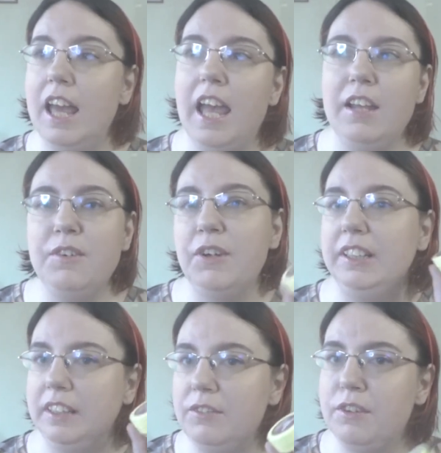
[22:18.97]
even though I
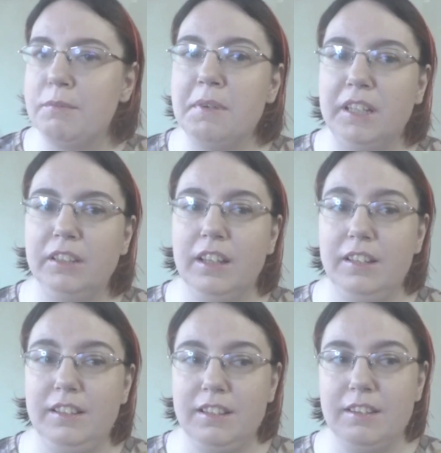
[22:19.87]
love smell because
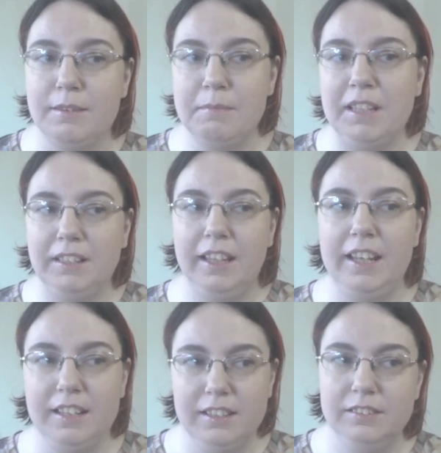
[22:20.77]
it does smell
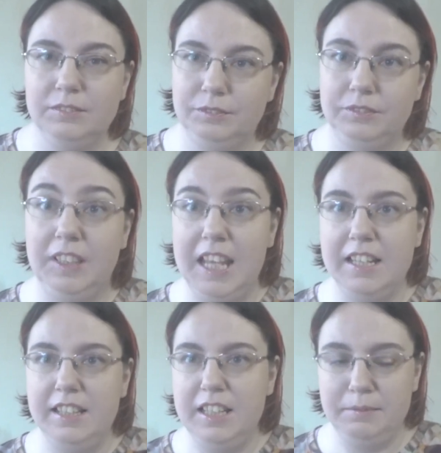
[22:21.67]
like
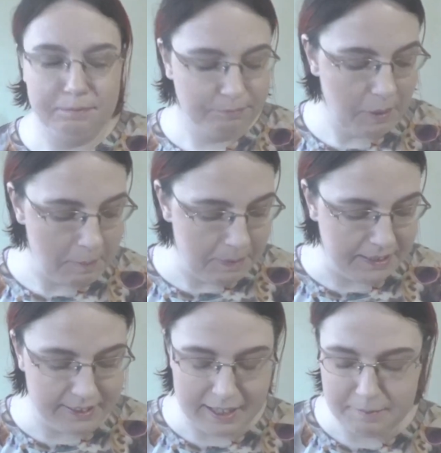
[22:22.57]
candy
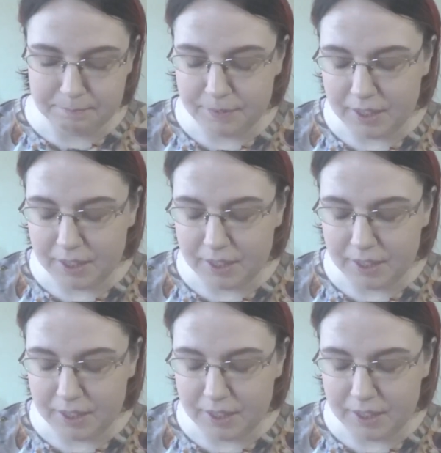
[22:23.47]
big time.